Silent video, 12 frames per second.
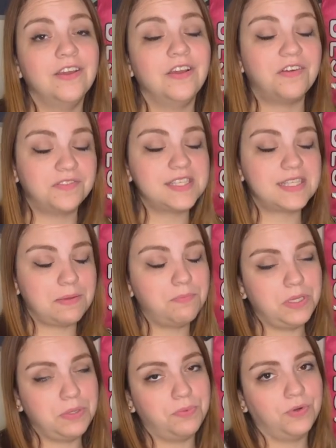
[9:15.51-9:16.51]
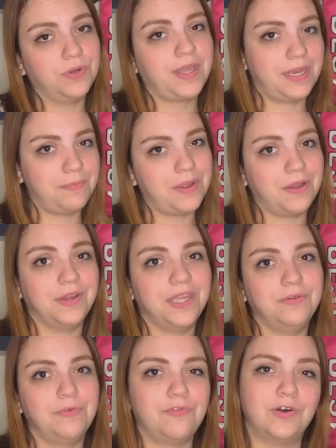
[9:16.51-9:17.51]
of the same people getting
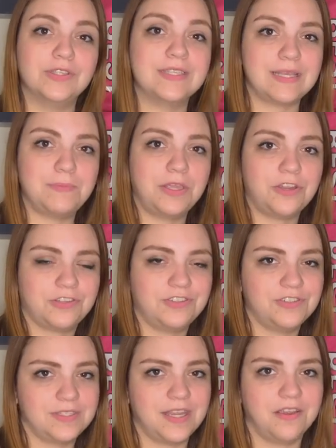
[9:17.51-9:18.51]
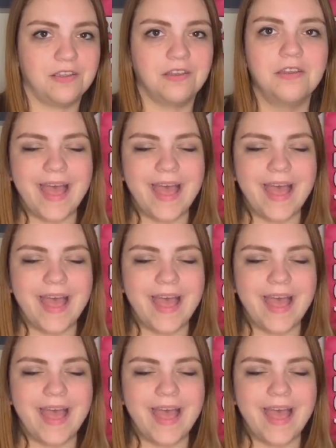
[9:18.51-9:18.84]
married with all the same characters there.